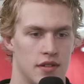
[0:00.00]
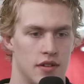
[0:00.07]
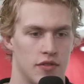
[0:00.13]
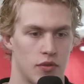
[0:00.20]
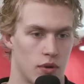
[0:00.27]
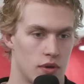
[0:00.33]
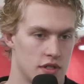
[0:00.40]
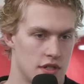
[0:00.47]

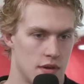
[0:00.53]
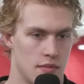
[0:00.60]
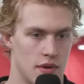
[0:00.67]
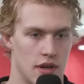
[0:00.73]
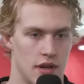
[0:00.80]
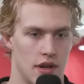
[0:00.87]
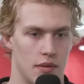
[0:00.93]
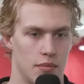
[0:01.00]
Of course, I'm
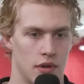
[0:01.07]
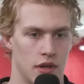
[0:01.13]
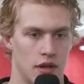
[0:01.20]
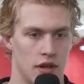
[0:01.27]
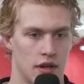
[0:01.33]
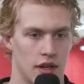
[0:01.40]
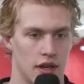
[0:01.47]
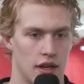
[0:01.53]
a
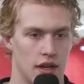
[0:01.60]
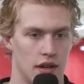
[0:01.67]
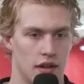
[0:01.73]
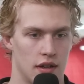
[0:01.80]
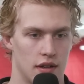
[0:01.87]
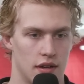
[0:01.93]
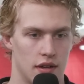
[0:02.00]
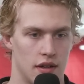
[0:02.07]
young kid
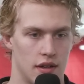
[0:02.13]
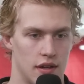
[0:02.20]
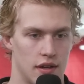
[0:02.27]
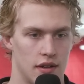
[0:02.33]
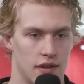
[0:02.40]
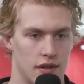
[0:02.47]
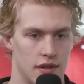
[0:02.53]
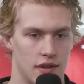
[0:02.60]

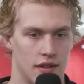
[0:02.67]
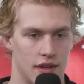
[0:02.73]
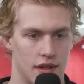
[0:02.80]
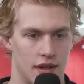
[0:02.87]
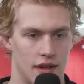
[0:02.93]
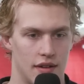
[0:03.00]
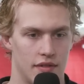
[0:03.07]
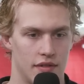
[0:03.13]
and I
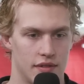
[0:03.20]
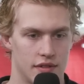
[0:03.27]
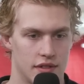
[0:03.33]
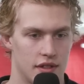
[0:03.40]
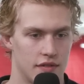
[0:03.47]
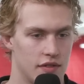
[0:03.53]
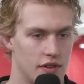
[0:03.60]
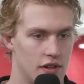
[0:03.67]
have
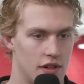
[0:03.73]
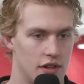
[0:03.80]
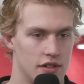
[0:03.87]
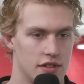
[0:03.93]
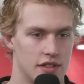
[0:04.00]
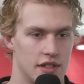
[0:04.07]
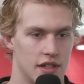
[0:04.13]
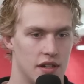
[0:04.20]
stuff to
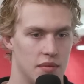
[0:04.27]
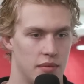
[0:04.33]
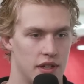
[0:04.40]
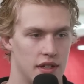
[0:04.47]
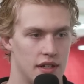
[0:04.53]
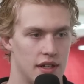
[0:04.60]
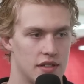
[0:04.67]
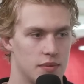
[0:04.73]
learn still,
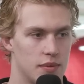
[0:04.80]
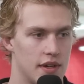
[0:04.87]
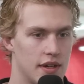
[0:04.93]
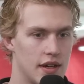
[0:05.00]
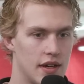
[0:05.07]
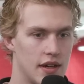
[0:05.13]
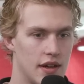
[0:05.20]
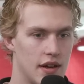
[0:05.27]
but that's
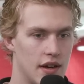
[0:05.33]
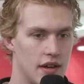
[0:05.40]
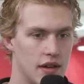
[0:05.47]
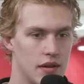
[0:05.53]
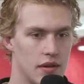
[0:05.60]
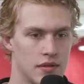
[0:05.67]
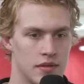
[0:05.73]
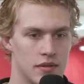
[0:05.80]
why
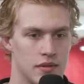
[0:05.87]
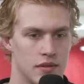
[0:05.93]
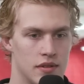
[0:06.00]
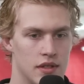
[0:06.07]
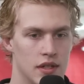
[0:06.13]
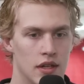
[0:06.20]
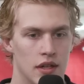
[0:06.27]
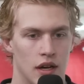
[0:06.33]

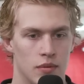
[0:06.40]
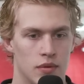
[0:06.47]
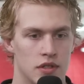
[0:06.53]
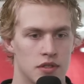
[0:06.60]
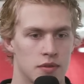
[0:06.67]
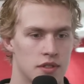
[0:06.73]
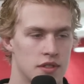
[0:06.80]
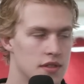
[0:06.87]
I
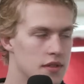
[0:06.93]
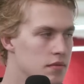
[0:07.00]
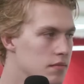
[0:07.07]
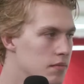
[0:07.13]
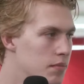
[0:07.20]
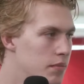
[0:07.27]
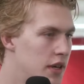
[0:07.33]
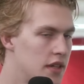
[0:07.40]
watch what
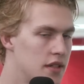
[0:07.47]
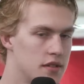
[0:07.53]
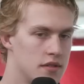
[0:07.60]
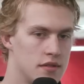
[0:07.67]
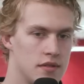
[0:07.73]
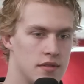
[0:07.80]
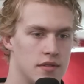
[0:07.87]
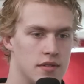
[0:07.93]
Ben
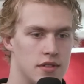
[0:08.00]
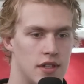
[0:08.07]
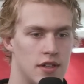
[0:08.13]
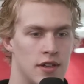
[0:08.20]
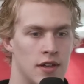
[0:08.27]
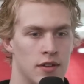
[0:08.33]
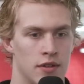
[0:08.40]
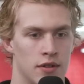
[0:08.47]

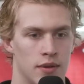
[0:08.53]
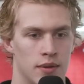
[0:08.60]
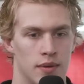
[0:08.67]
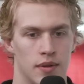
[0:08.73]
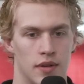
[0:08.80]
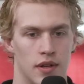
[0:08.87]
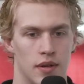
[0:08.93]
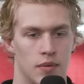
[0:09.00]
Charlotte do.
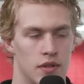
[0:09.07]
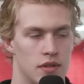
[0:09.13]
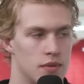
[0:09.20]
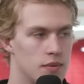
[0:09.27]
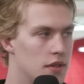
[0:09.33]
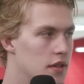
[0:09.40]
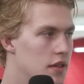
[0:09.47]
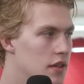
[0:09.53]
I watch
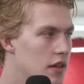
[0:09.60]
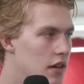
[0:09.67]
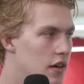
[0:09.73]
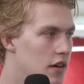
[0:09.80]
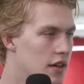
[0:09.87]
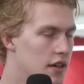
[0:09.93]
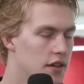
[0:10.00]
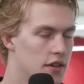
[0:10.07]
what
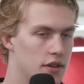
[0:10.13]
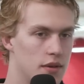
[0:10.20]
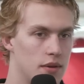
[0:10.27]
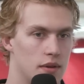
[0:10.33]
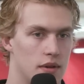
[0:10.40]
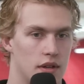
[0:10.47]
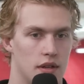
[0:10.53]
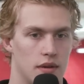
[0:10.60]
Larkin
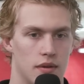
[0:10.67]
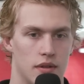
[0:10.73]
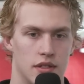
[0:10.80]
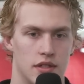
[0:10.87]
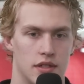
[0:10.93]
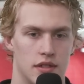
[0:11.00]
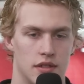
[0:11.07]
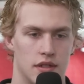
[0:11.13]
do. I watch